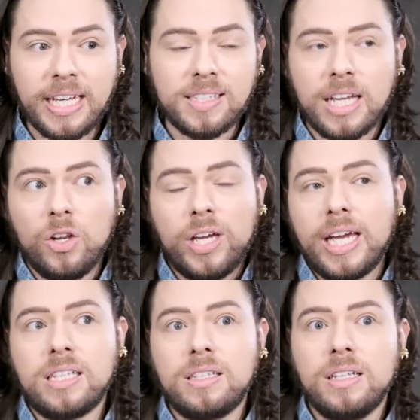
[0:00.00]
It's like looking
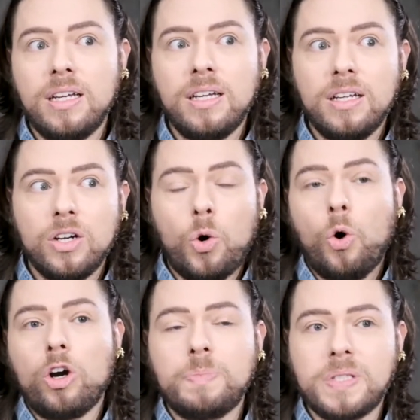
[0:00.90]
at
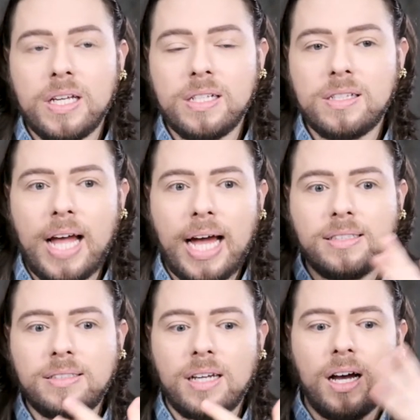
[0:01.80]
corpses that
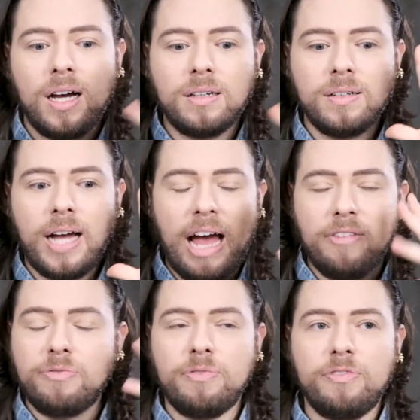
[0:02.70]

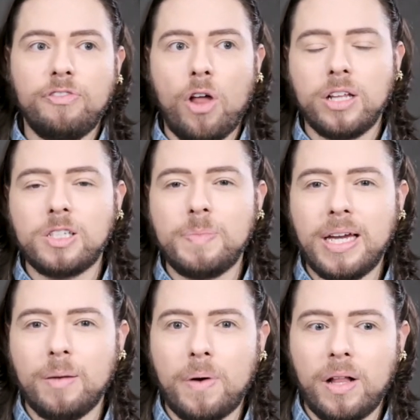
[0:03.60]
have flawless
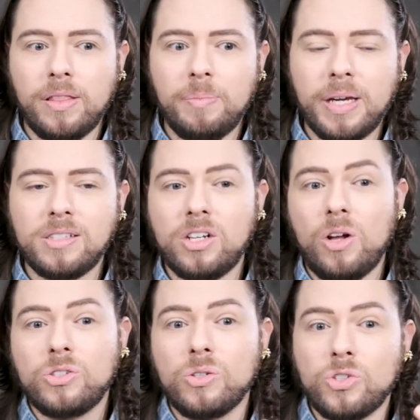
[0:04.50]
makeup on them because they're
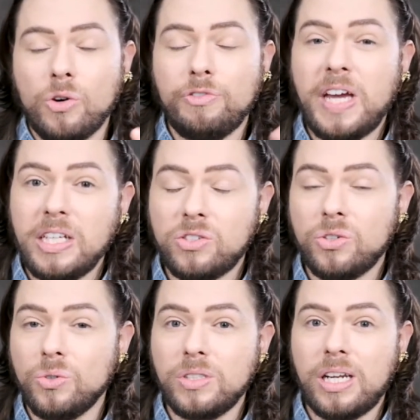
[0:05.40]
also so
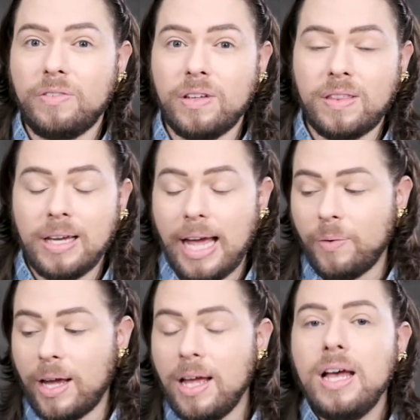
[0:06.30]
face-tuned and everything.
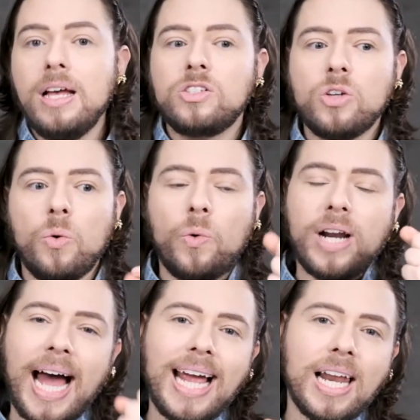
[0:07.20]
Anyway, so what
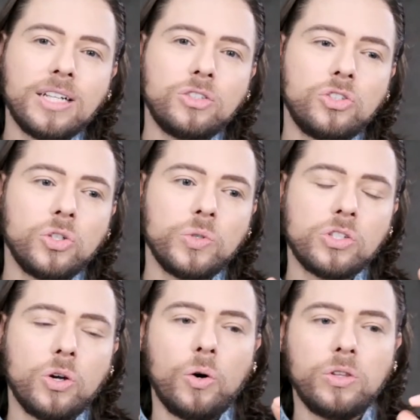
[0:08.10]
I like to do is
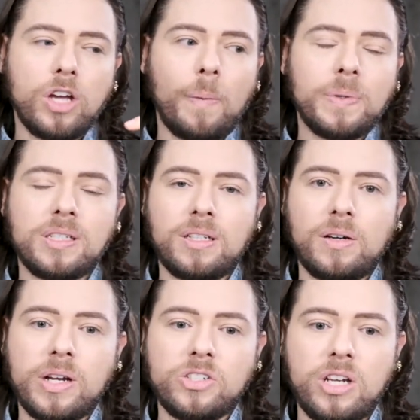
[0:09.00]
go the opposite
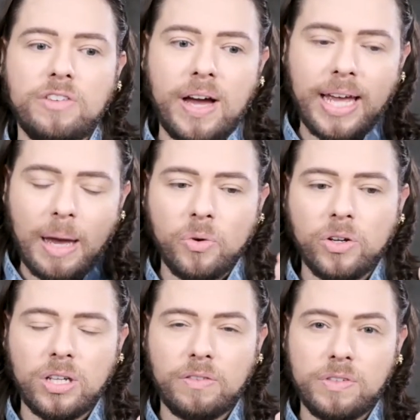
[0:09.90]
direction. If I am
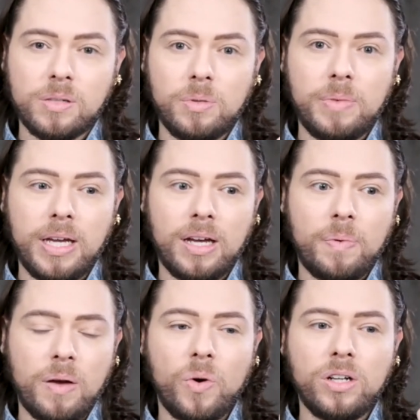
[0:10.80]
going to have visible makeup,
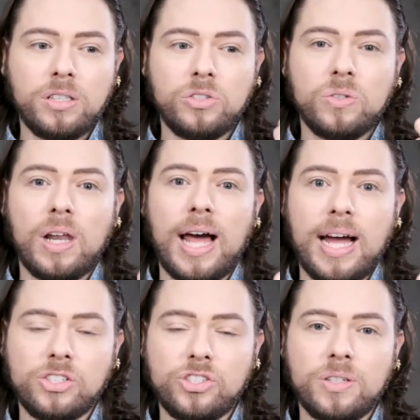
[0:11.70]
I want it to
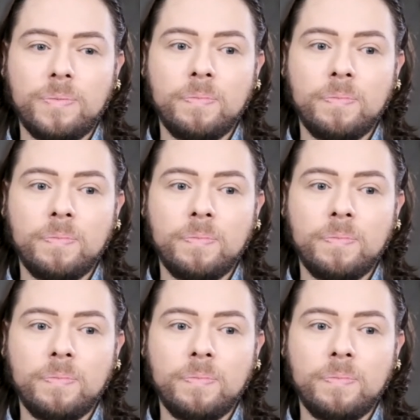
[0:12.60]
clash.